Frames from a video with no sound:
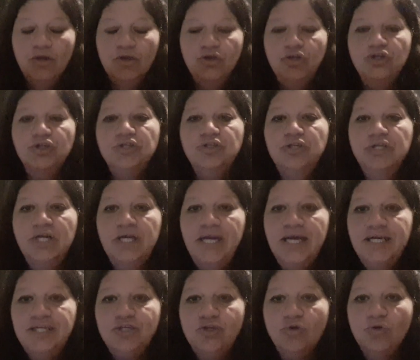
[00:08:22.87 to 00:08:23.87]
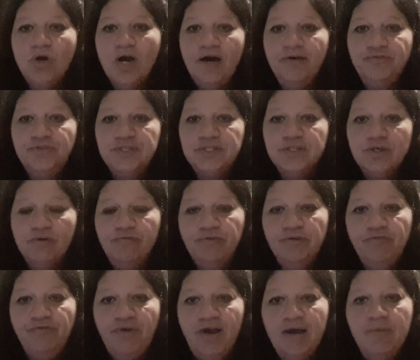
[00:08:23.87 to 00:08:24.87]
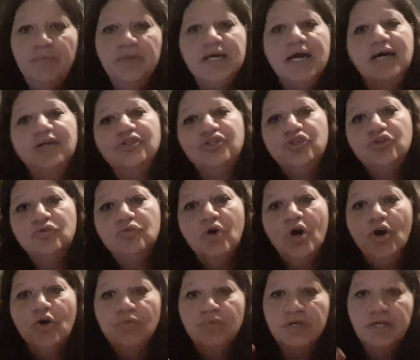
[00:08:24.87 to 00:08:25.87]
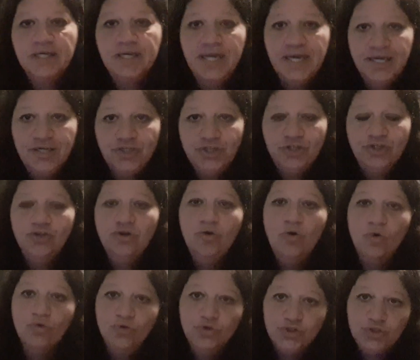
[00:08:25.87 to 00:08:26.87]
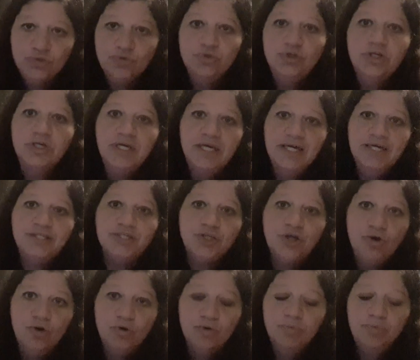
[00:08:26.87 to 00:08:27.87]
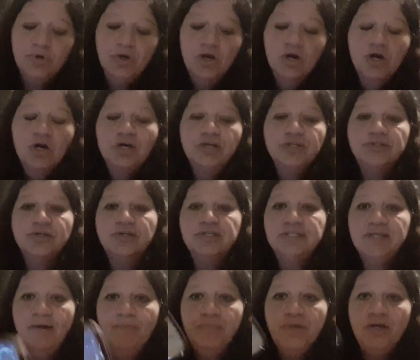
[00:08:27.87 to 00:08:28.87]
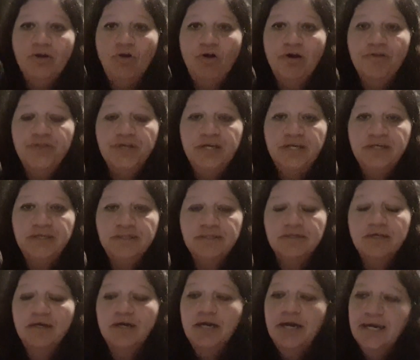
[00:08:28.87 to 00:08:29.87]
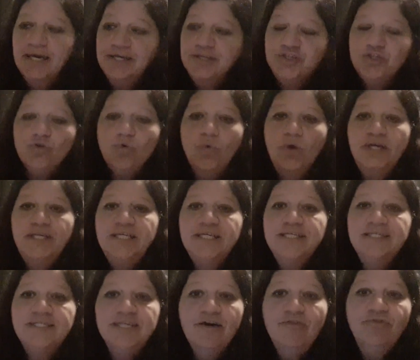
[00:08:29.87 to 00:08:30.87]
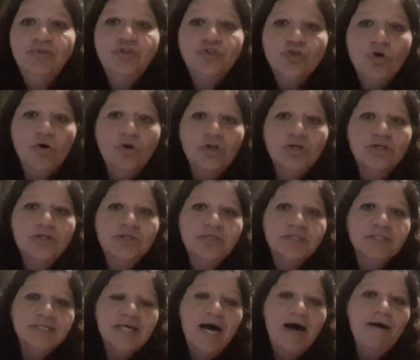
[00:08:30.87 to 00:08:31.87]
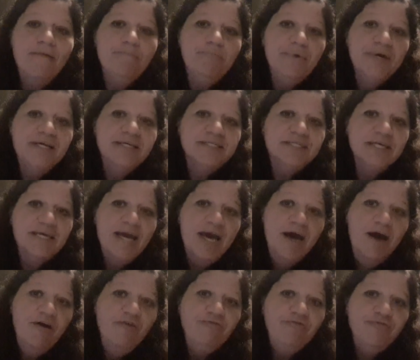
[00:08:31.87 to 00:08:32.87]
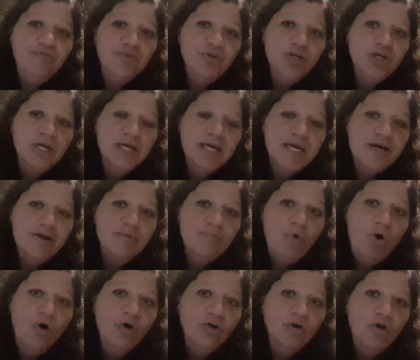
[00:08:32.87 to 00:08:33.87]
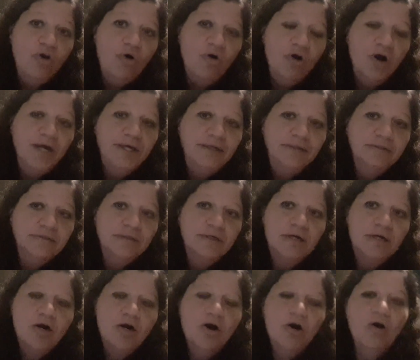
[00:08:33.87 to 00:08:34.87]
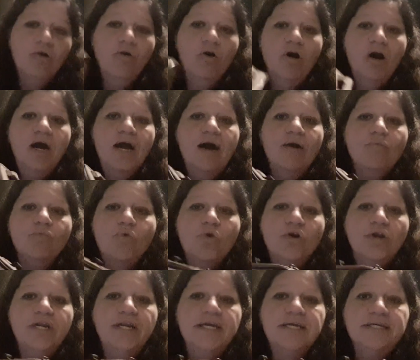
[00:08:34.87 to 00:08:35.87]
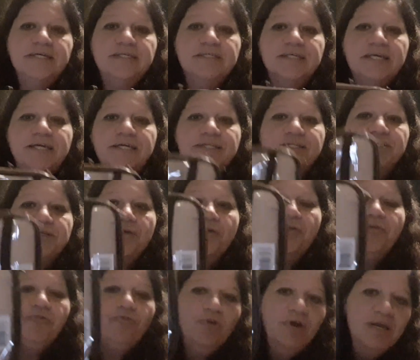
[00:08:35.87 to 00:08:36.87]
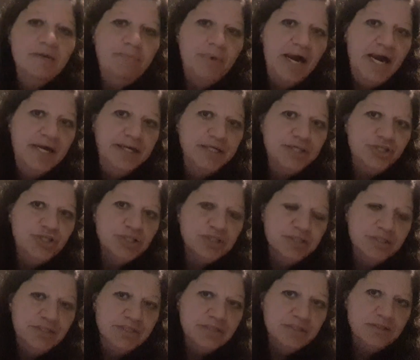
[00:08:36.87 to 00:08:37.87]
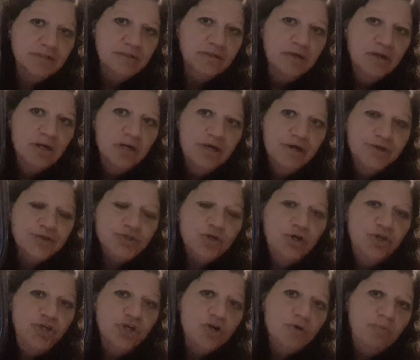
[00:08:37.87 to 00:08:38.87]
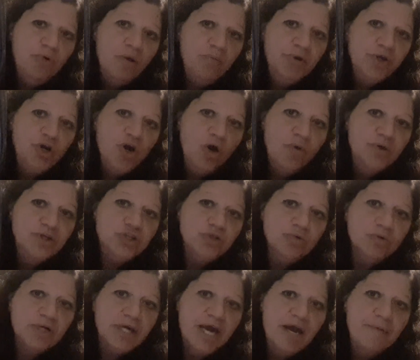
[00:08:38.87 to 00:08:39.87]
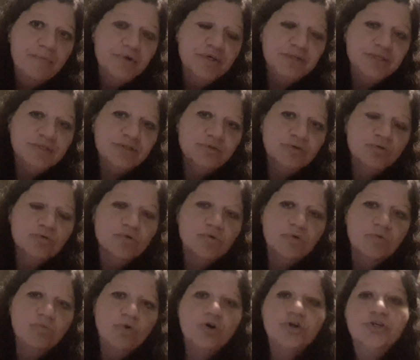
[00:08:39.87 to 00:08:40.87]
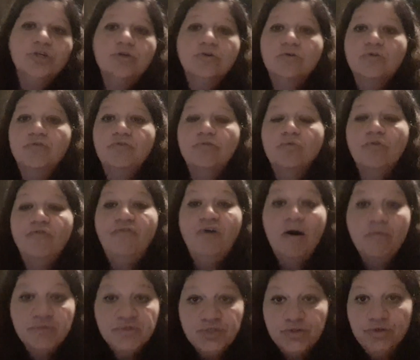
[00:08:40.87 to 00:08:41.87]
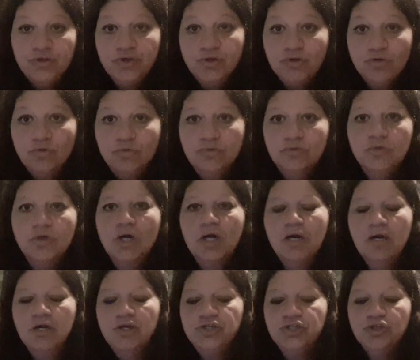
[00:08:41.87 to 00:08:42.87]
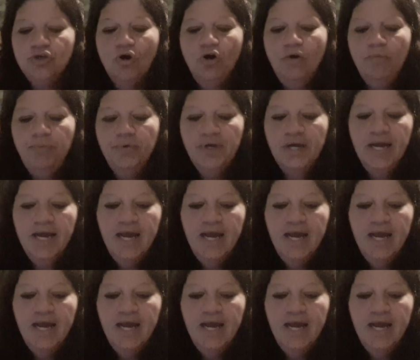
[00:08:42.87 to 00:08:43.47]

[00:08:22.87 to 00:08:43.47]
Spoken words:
you need to look after yourself and your family until help can get to you, or until you can get to help. So something like this is $27 at BCF. You can get them online, all right. And what it is, it's 3 bandages. So you could probably go into a chemist or what you could call a pharmaceutical shop,